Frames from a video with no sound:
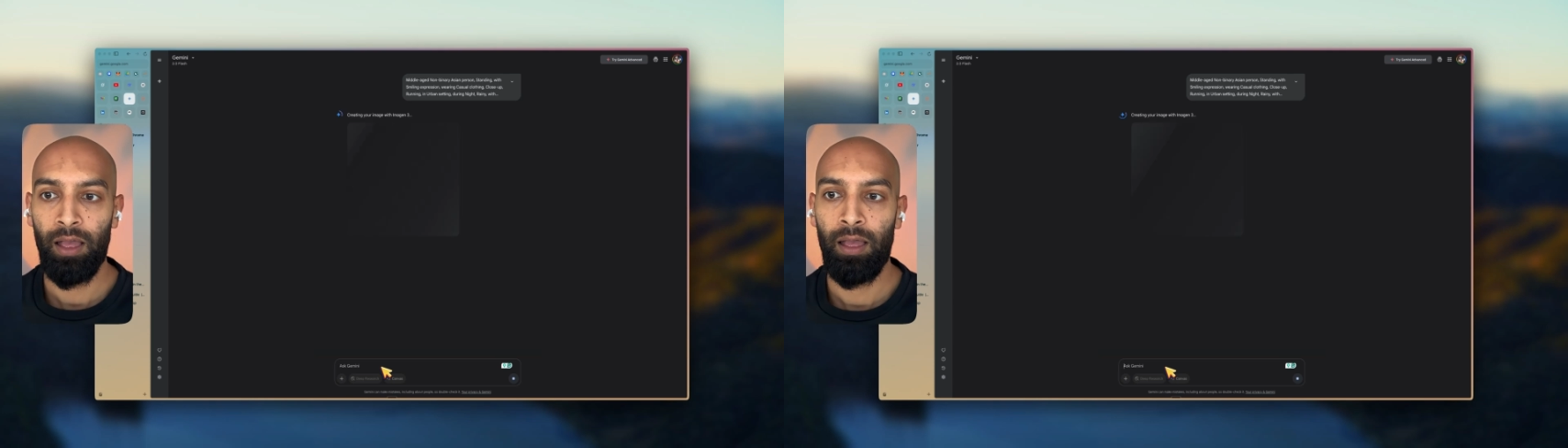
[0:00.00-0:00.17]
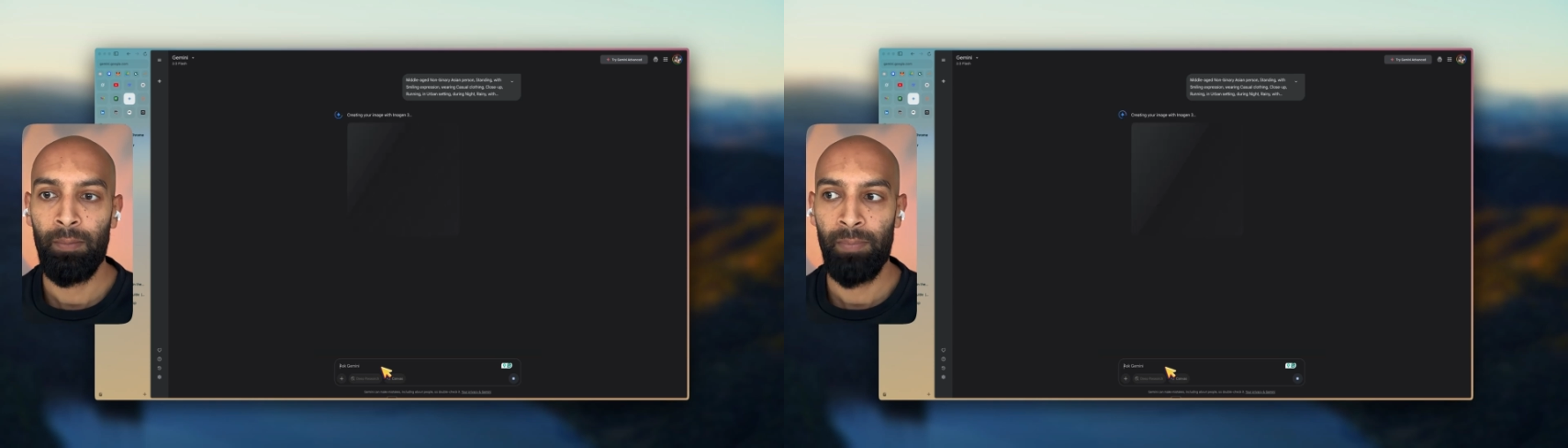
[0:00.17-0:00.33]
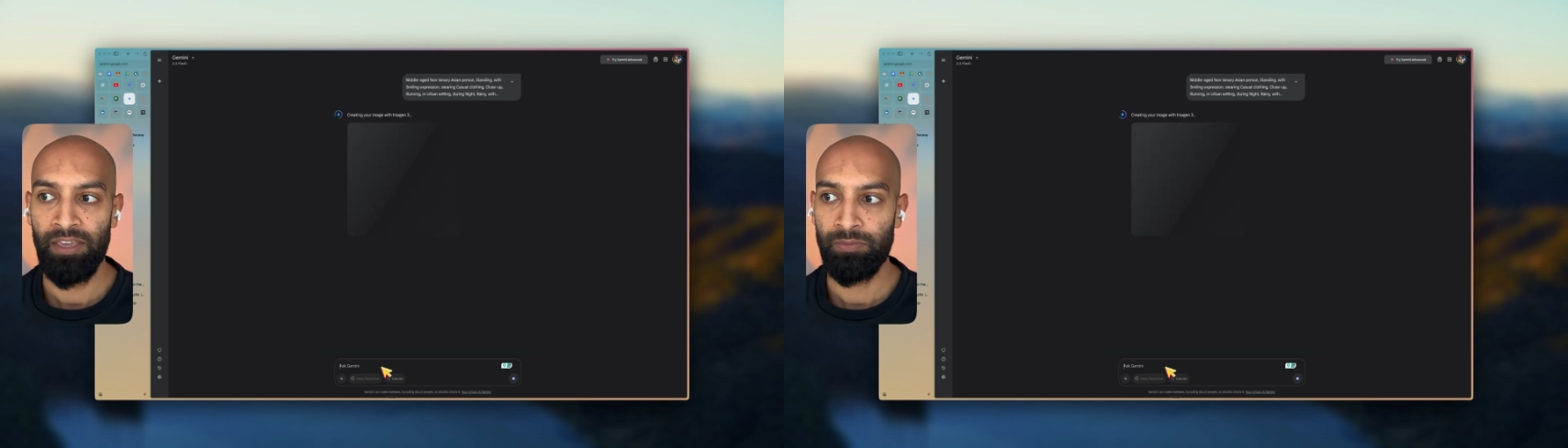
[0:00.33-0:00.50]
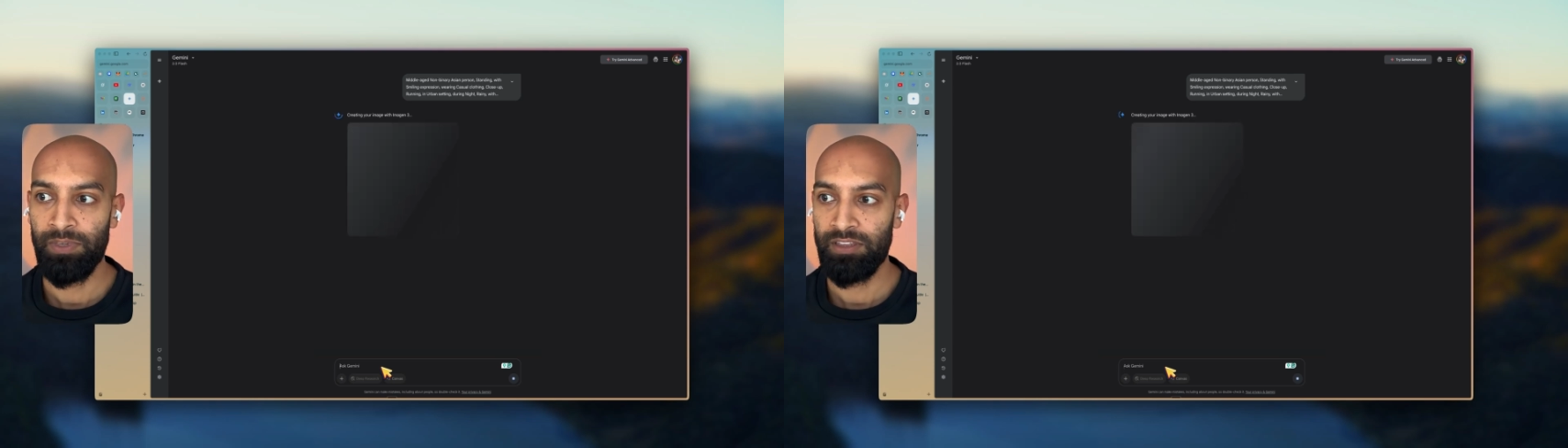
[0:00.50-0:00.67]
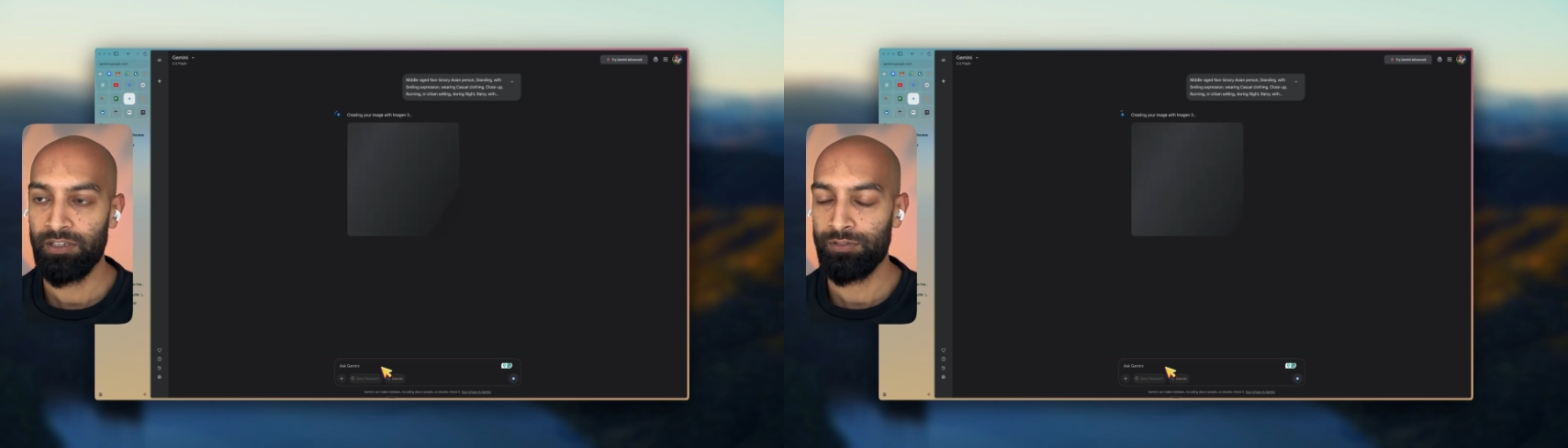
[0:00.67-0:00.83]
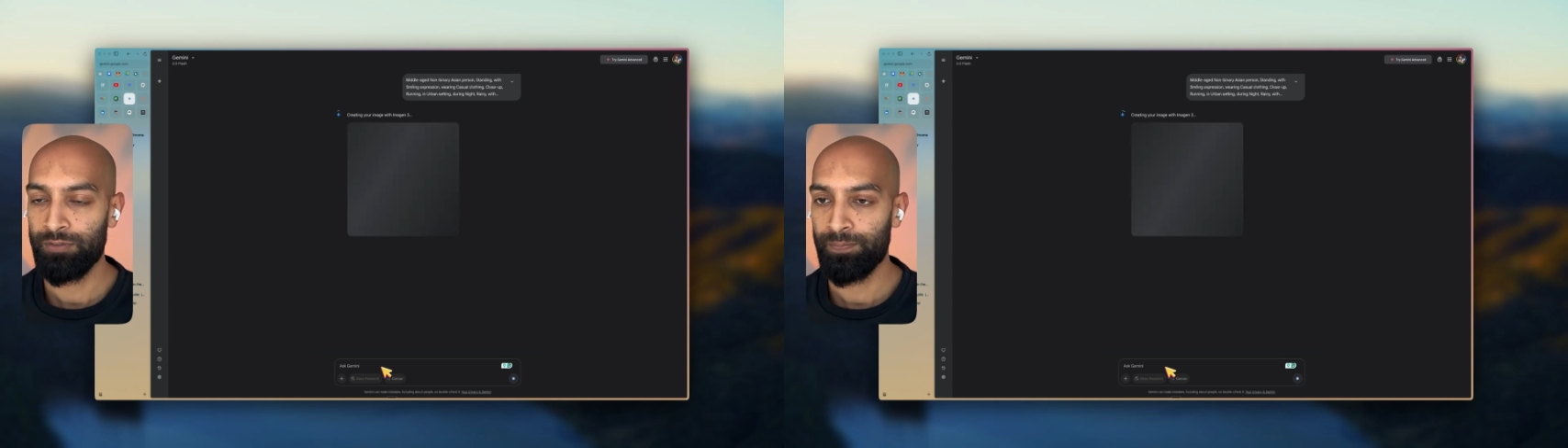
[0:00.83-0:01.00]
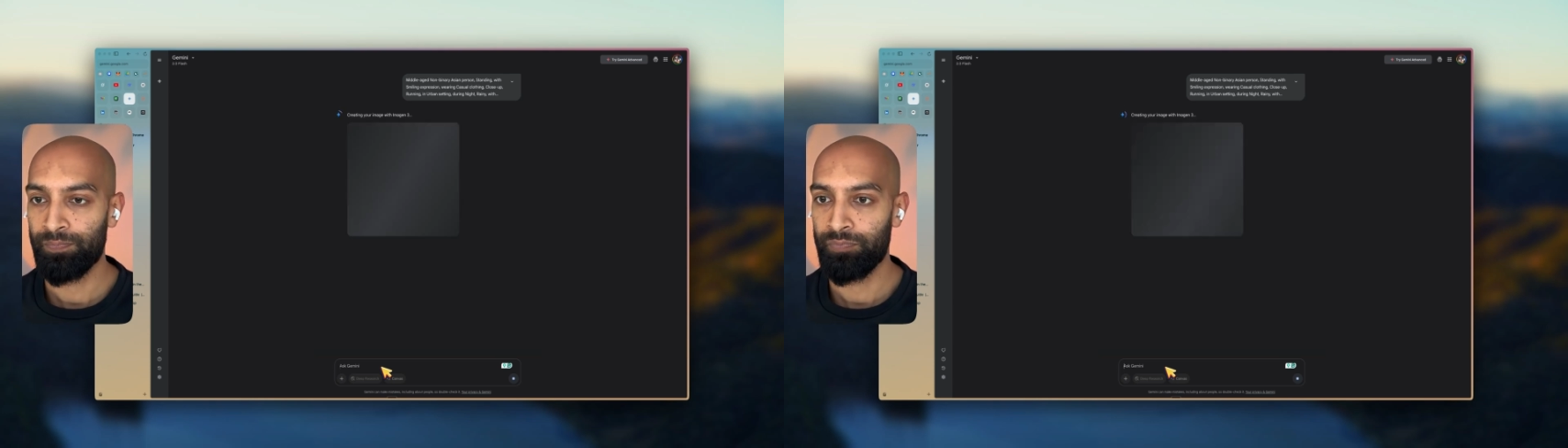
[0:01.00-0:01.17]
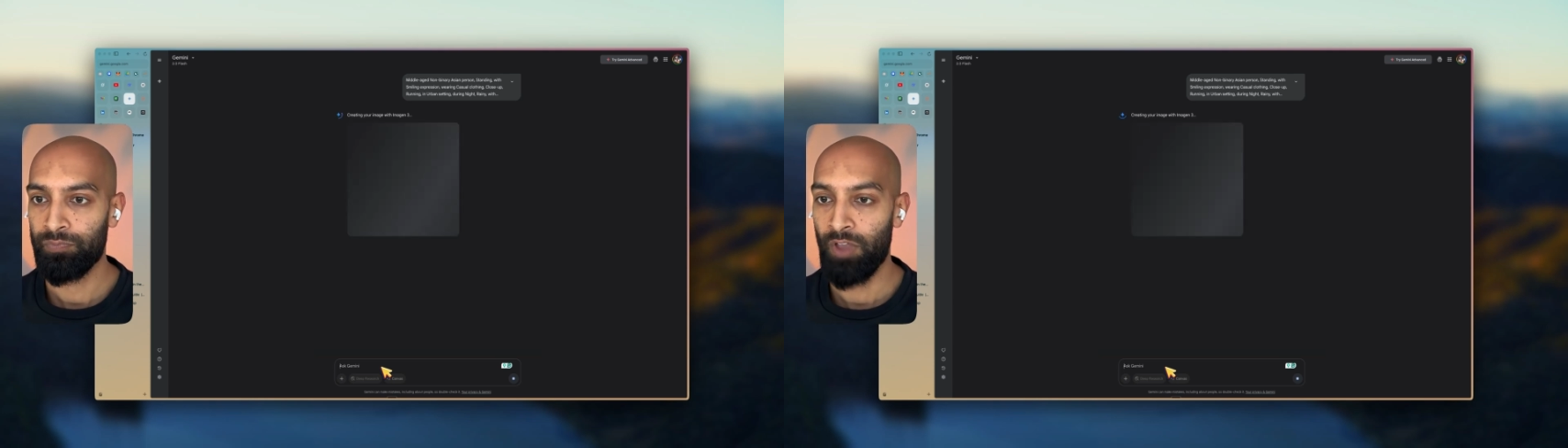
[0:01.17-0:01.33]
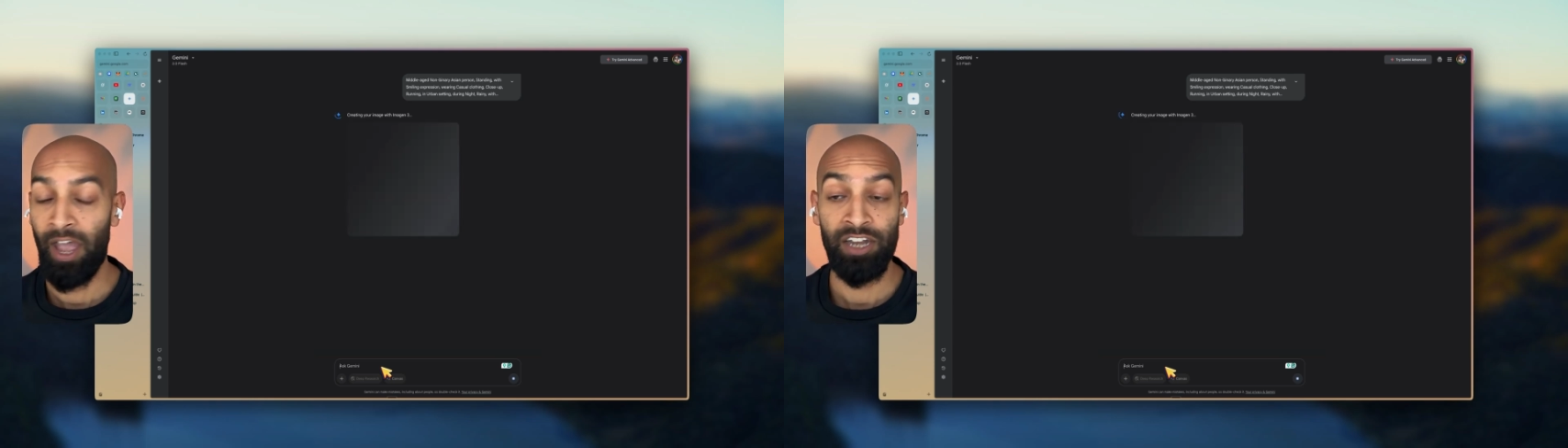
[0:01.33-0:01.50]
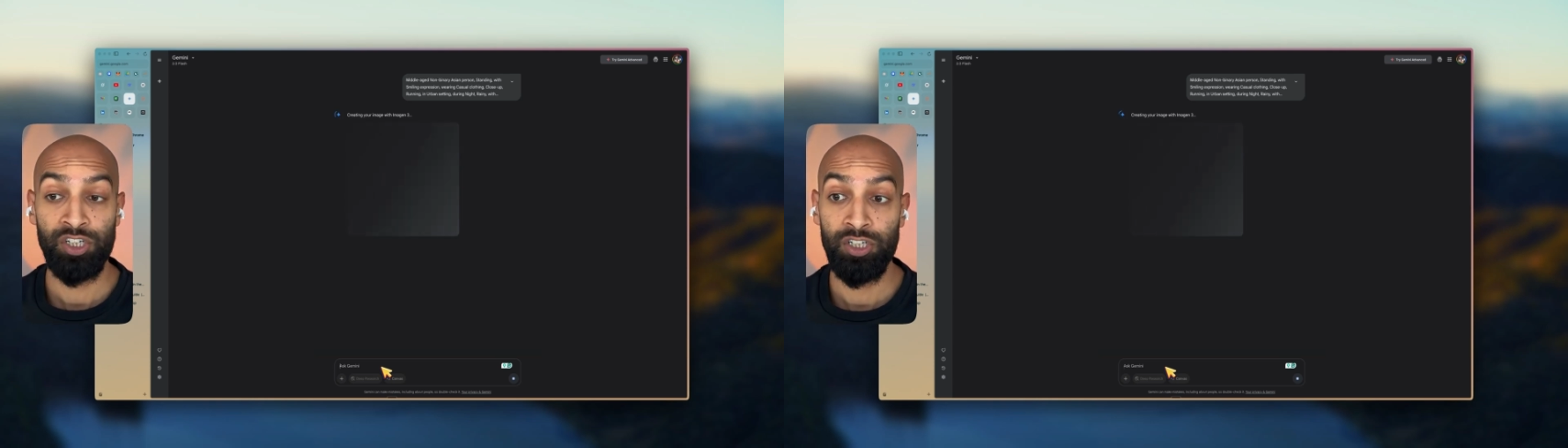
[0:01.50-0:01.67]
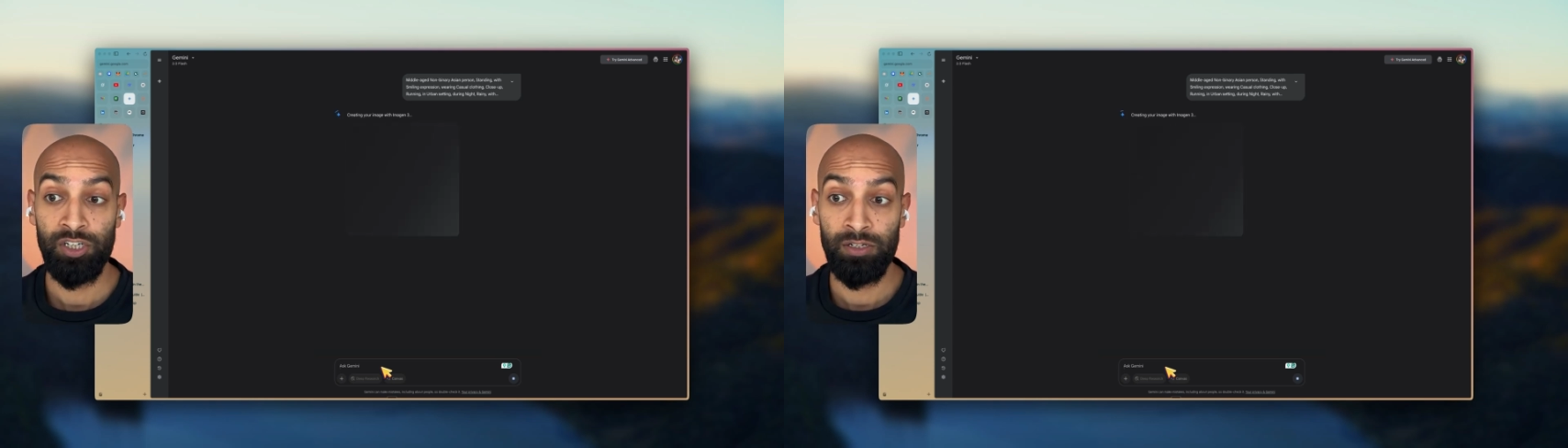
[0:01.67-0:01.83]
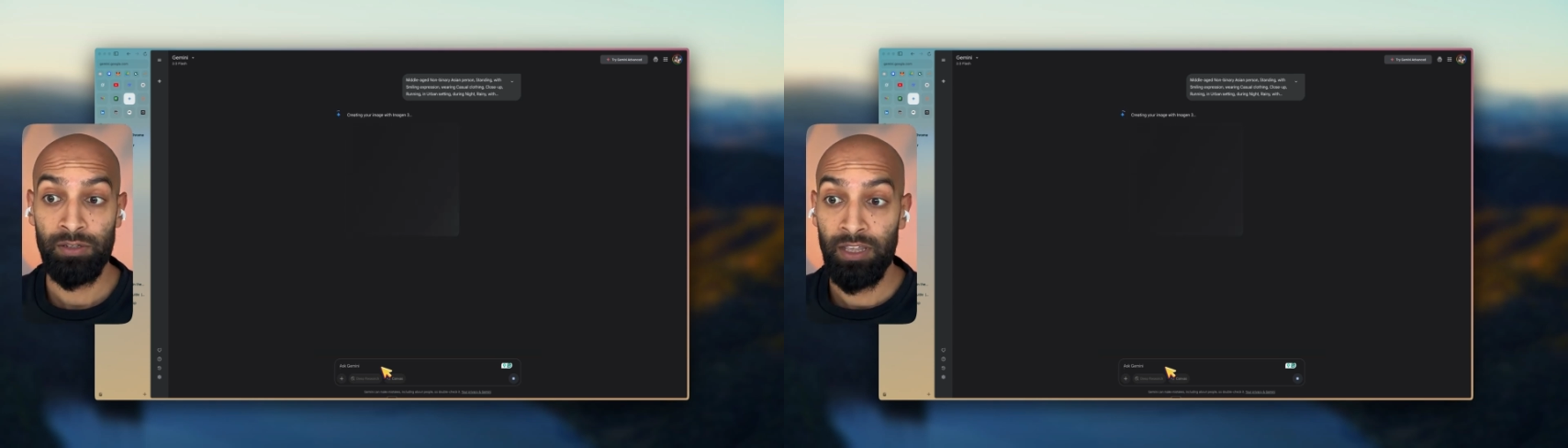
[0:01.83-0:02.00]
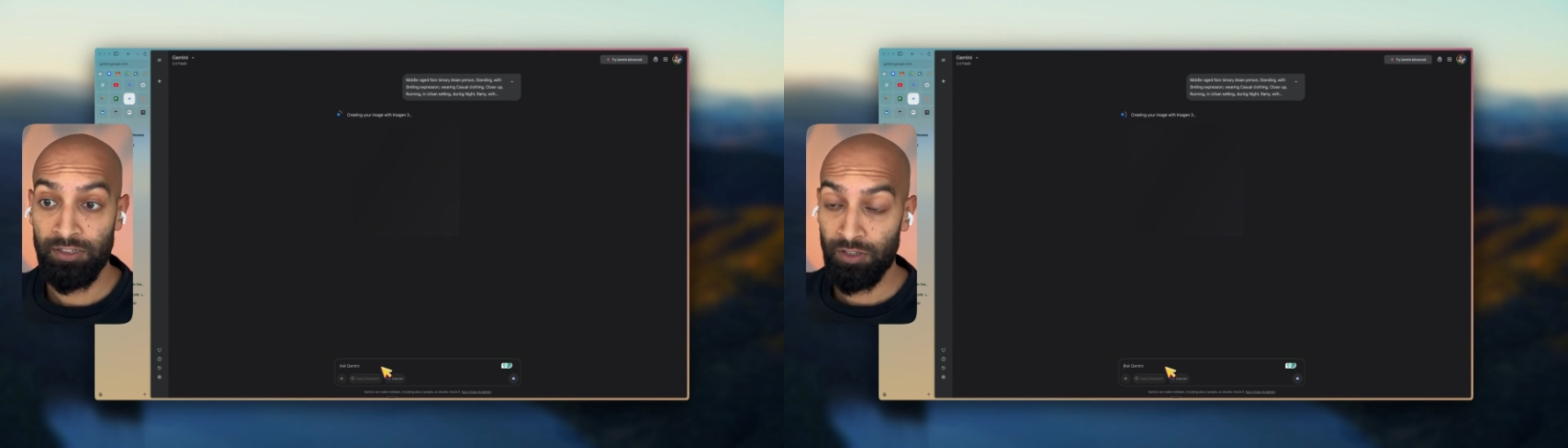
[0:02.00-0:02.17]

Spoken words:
make me this. It